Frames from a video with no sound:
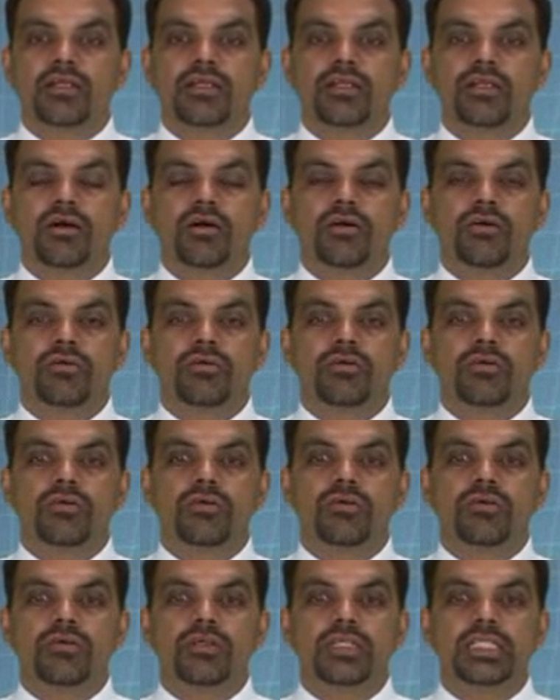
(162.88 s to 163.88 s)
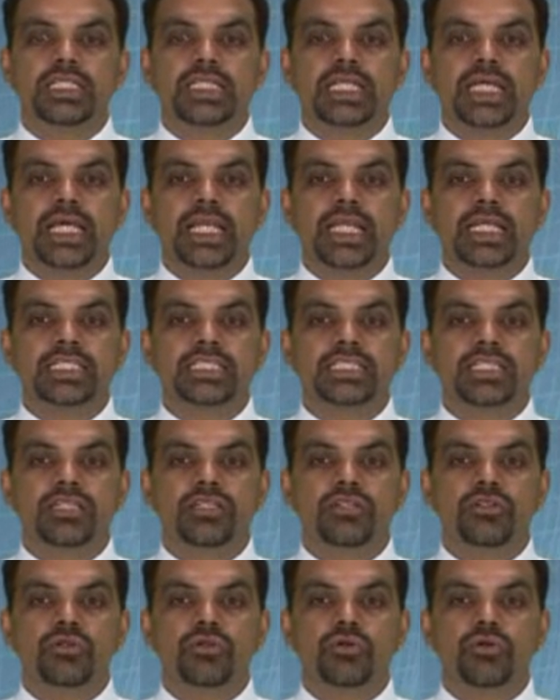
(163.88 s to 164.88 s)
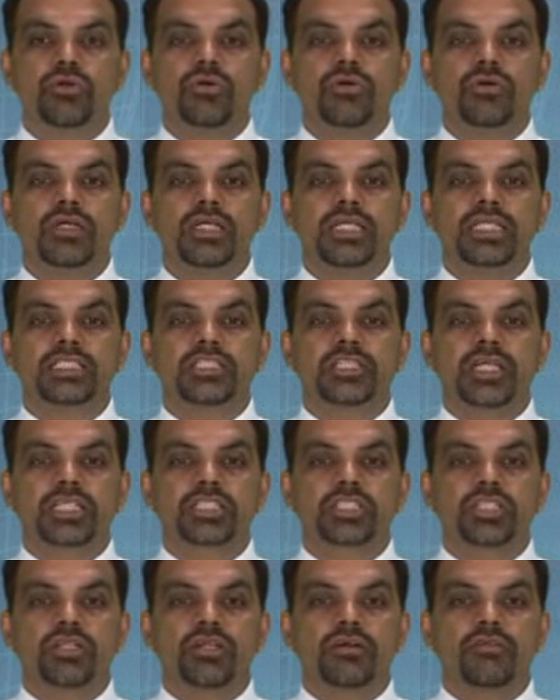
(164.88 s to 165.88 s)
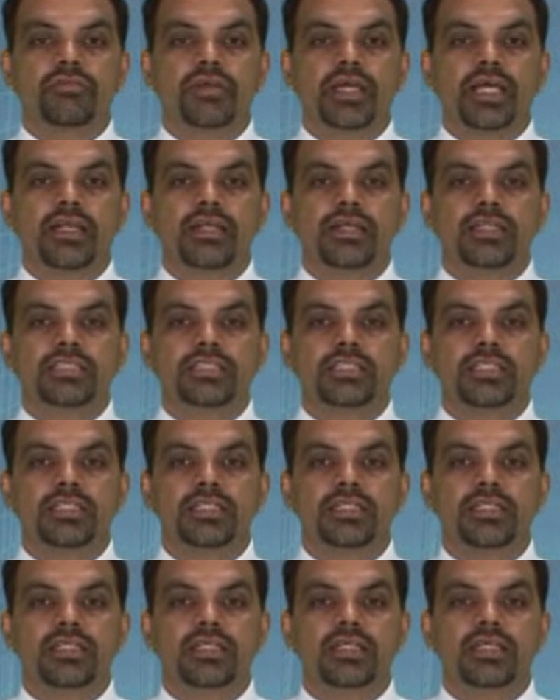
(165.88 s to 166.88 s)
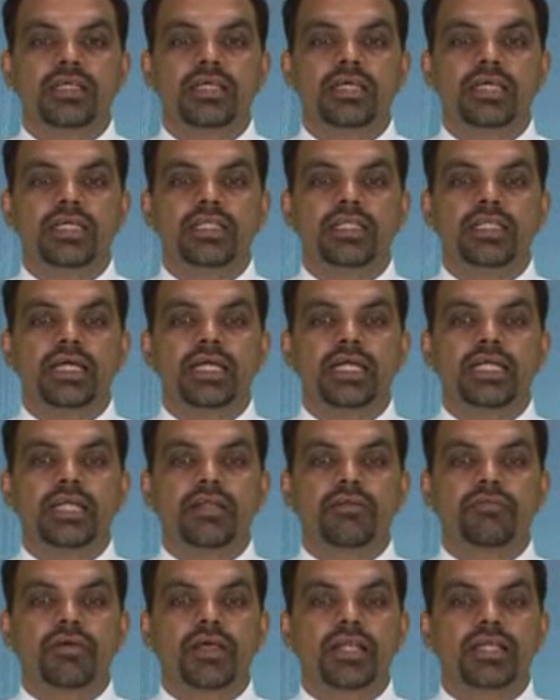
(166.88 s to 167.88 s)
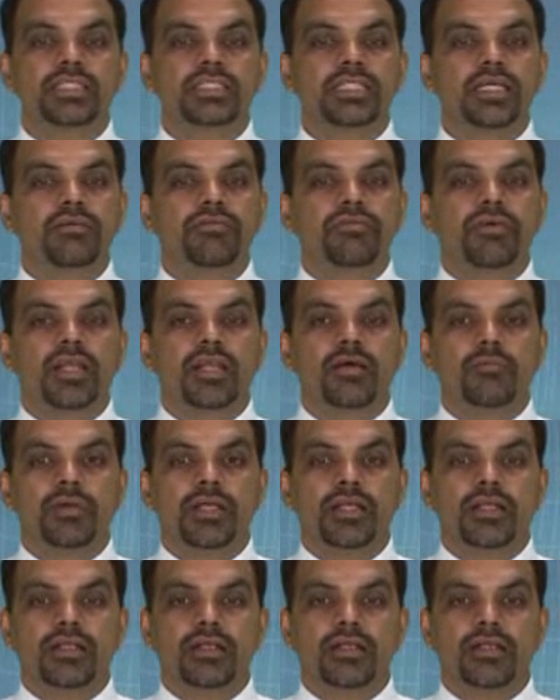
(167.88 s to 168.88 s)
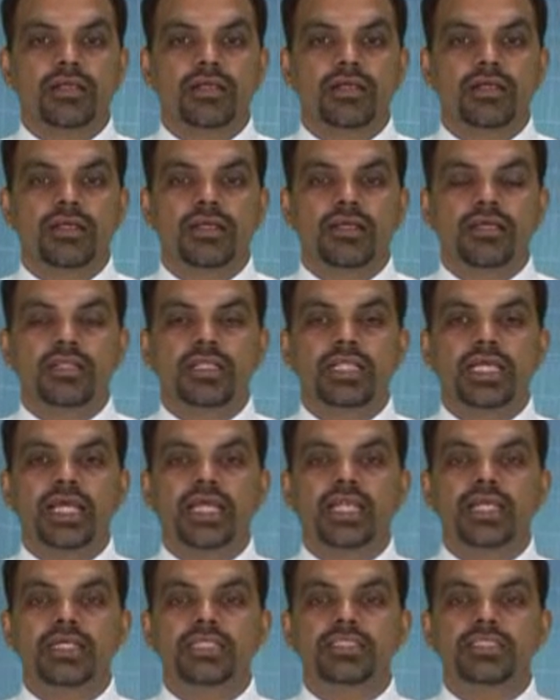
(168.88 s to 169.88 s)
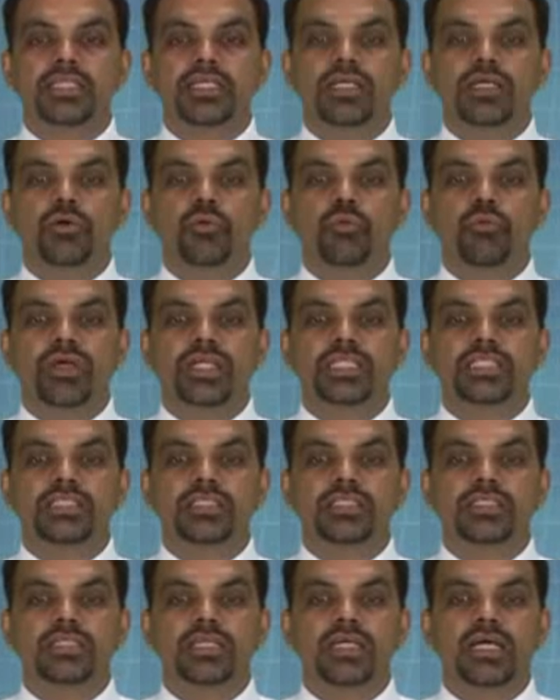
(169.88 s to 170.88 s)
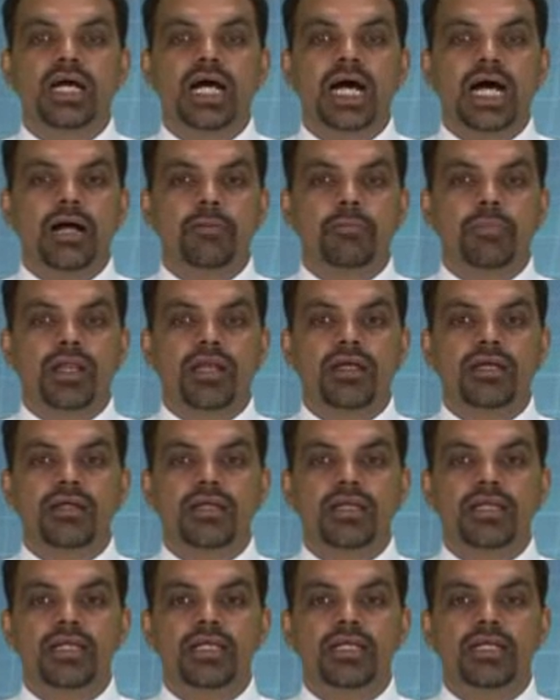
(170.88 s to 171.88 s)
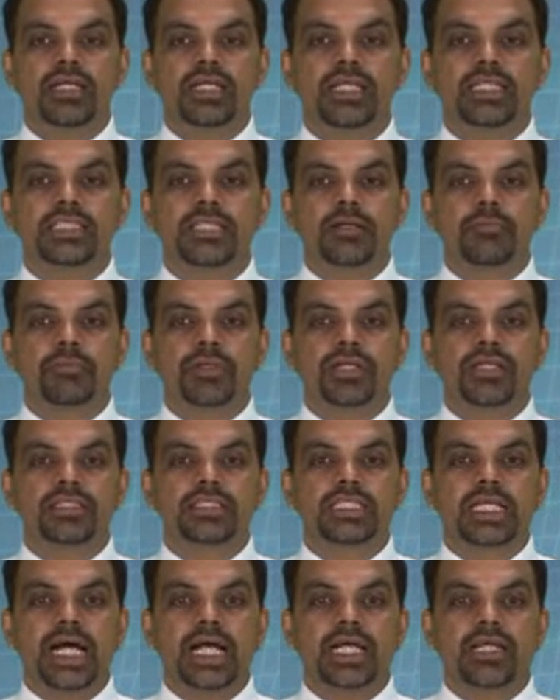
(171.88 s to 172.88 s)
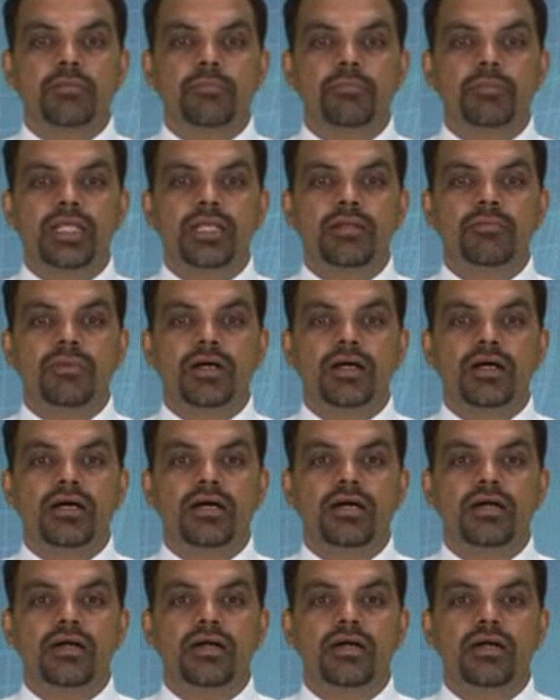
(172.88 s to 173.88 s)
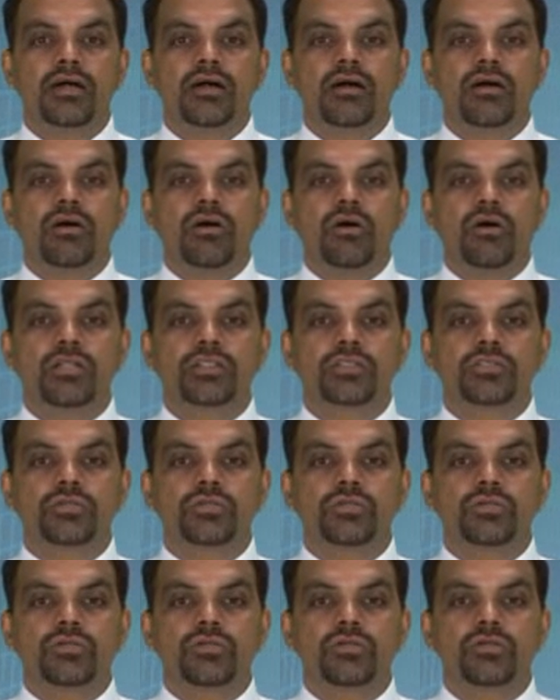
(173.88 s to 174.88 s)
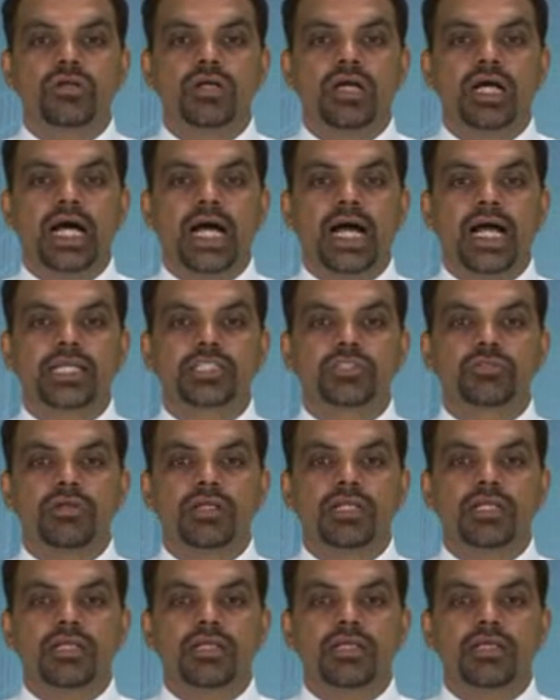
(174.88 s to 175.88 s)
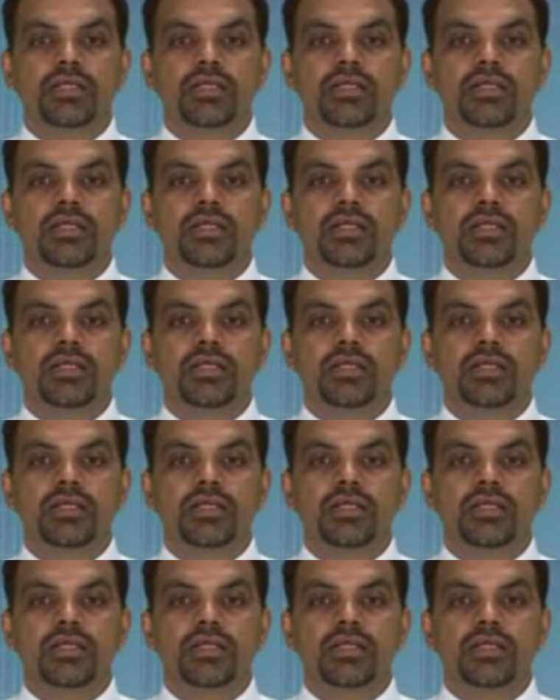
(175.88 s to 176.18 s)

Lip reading: Now there is no destruction of energy in the interference phenomenon. The energy which apparently disappears at minima also actually